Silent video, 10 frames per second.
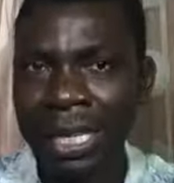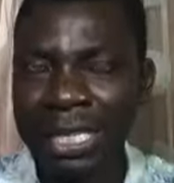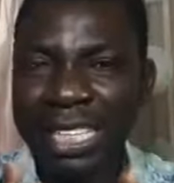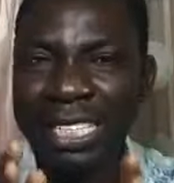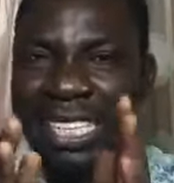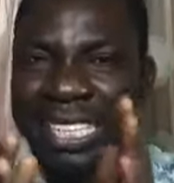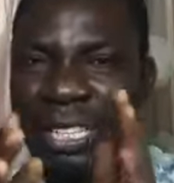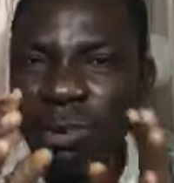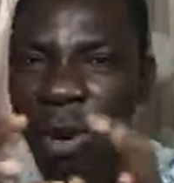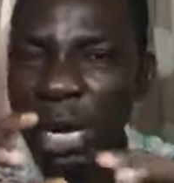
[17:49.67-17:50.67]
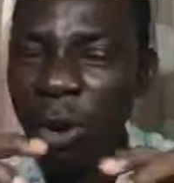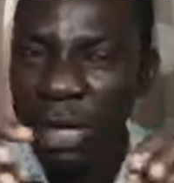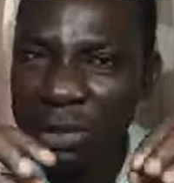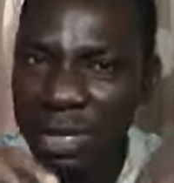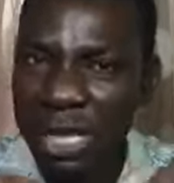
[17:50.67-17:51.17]
This is the way
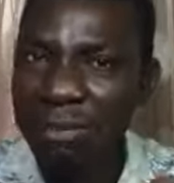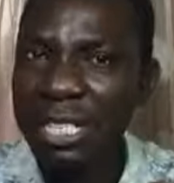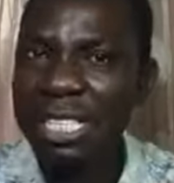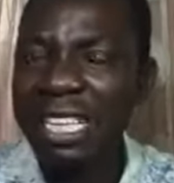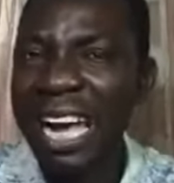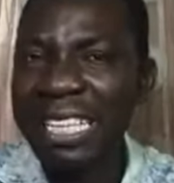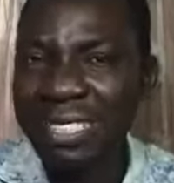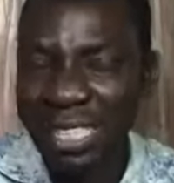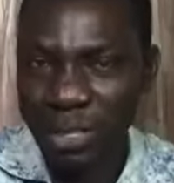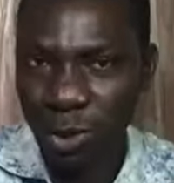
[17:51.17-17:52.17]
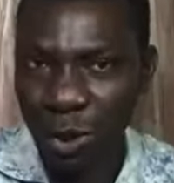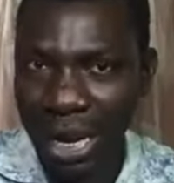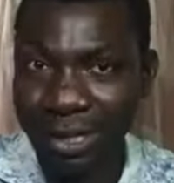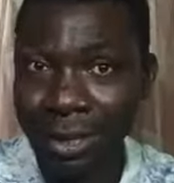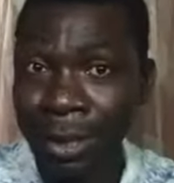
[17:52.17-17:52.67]
God Himself designs His own
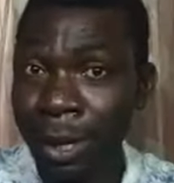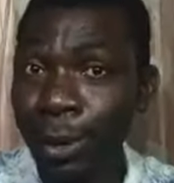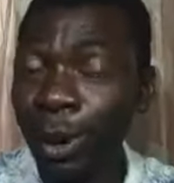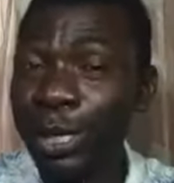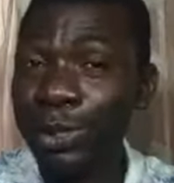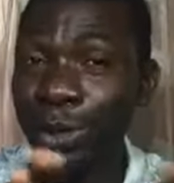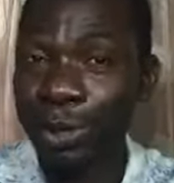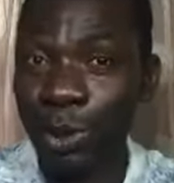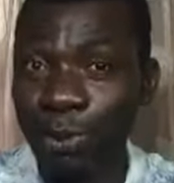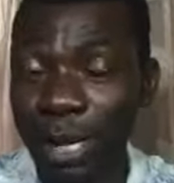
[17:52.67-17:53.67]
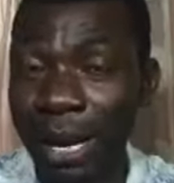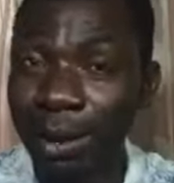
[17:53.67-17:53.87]
life. God did not stop there.